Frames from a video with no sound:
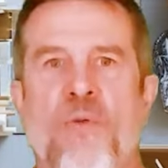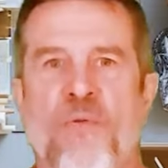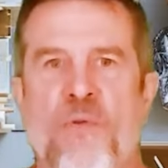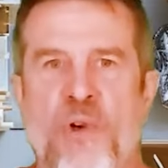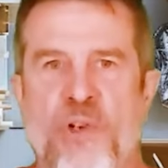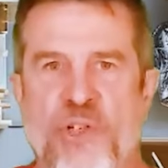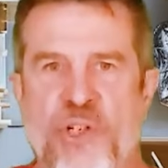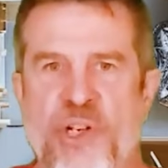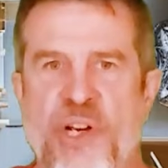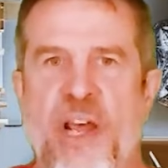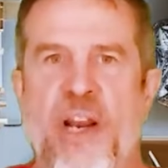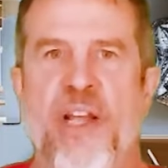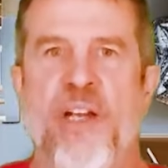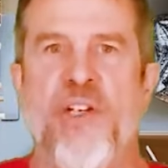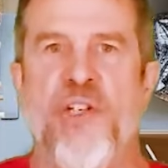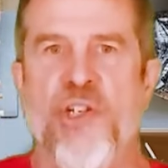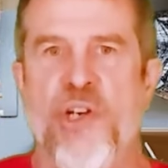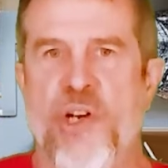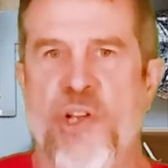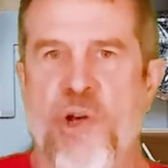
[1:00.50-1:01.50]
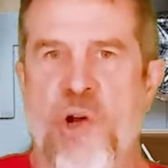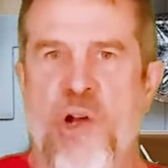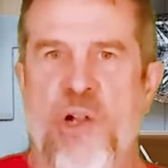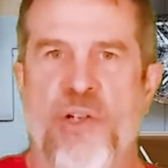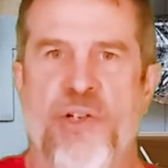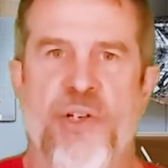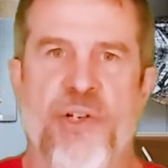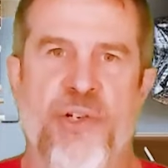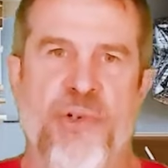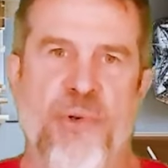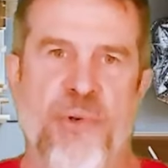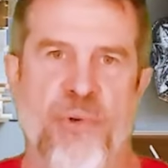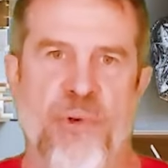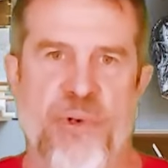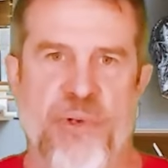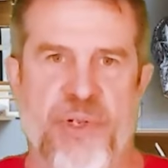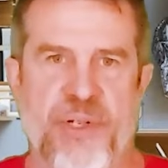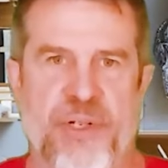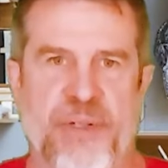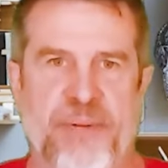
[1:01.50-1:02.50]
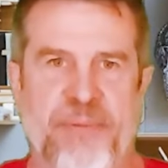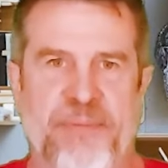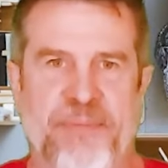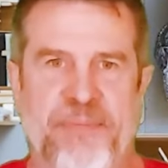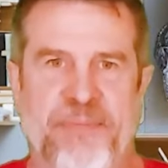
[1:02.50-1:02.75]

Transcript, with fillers: for genetic genealogy tools?